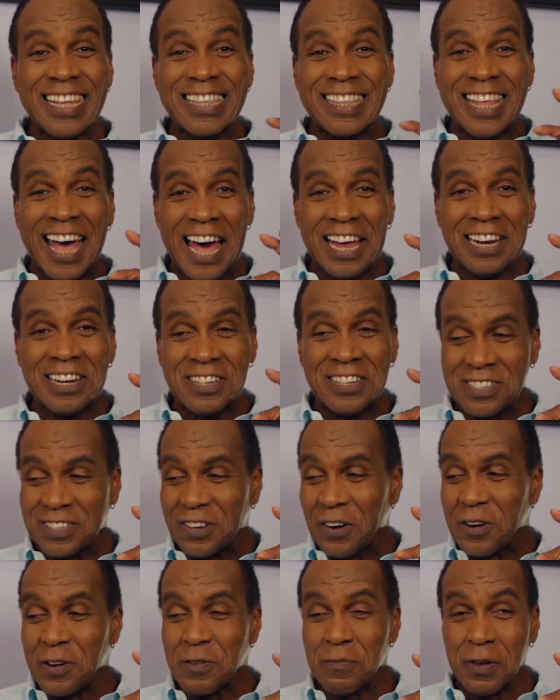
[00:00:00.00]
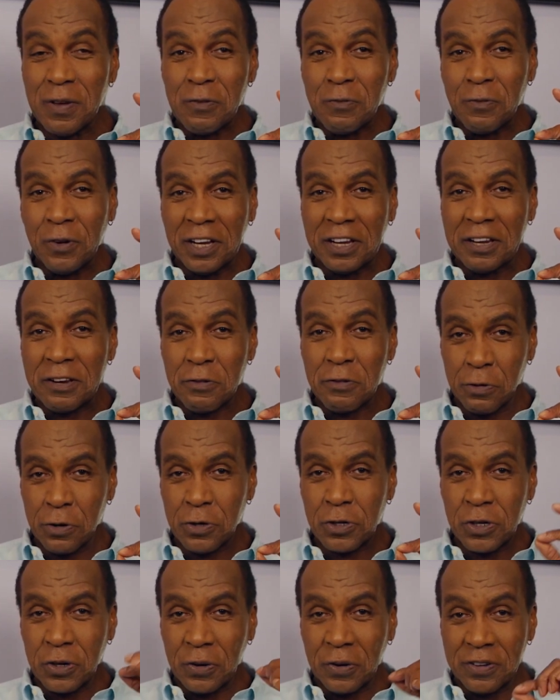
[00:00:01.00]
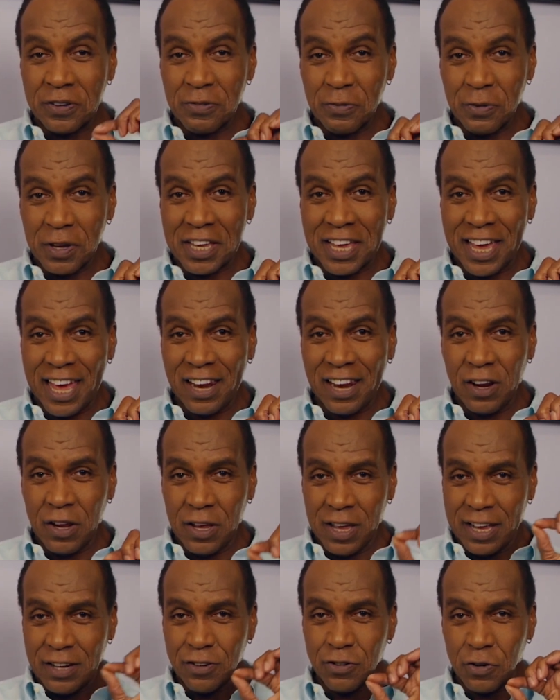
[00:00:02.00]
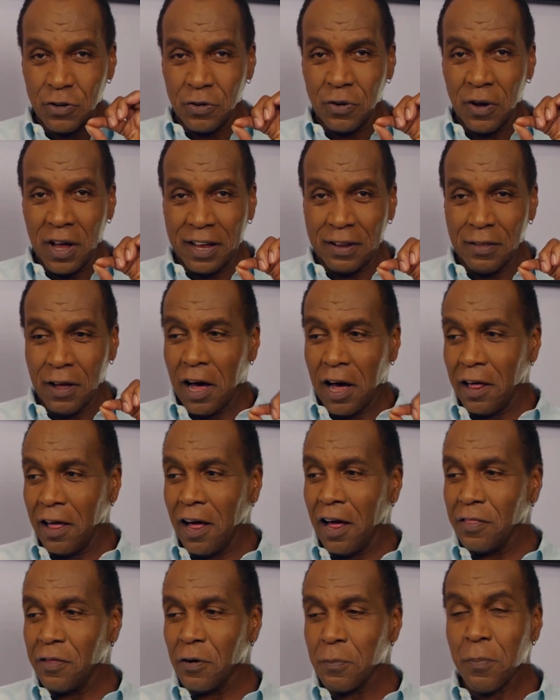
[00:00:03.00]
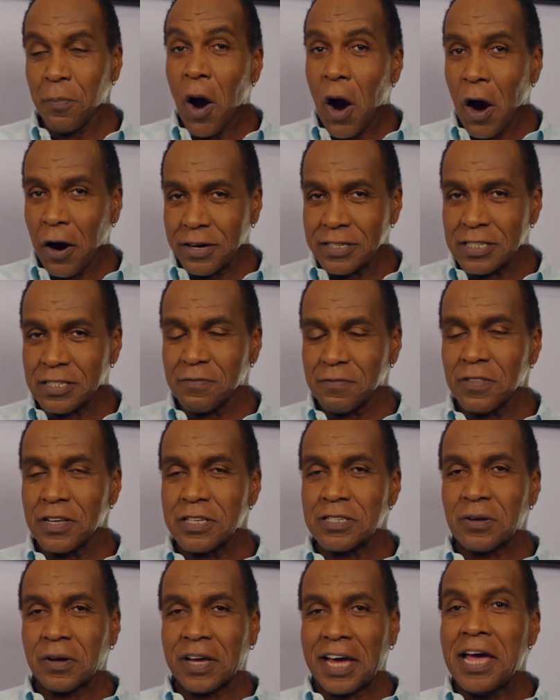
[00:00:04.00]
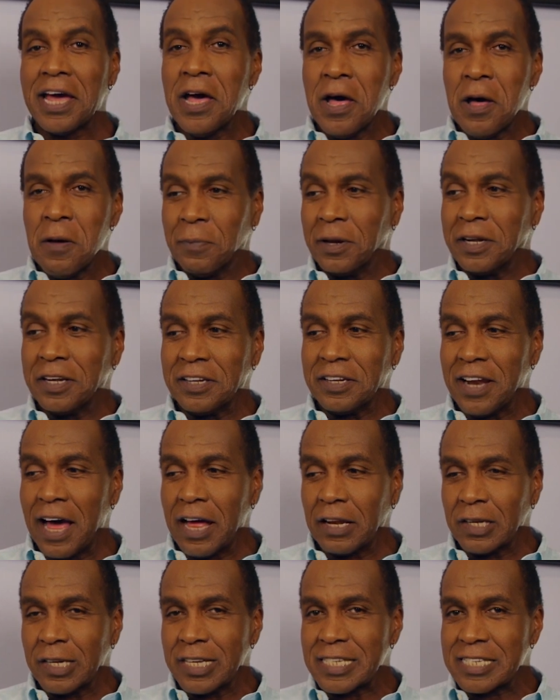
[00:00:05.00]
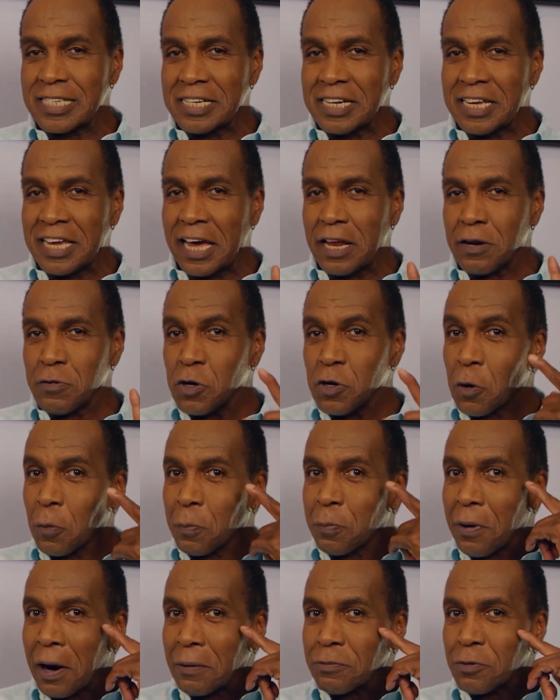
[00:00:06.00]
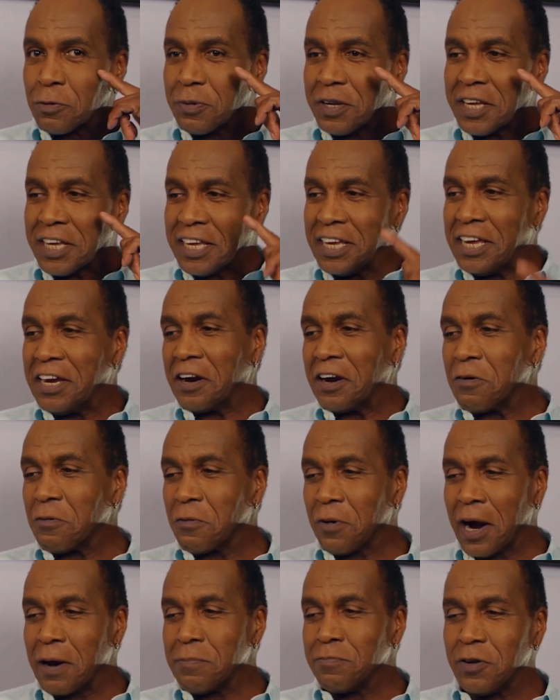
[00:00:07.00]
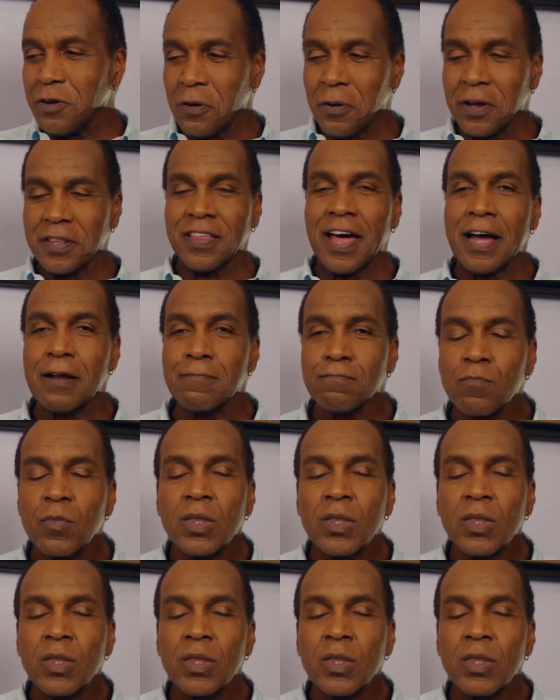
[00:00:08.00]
That is going to be really crucial as we get into other parts of this, okay? But now listen again, you'll probably hear where I'm doing that.